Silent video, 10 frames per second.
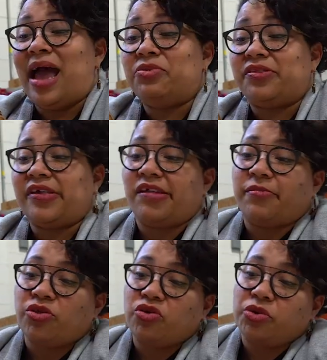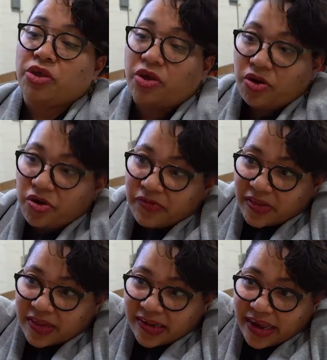I would say, especially with the
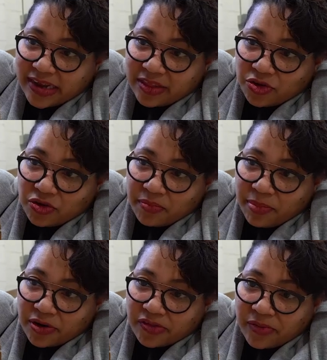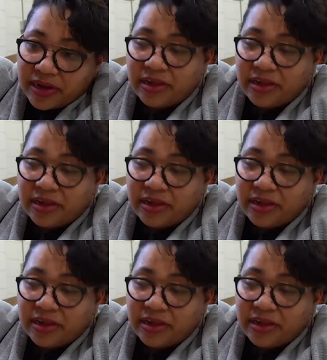curves and the tiny little parts right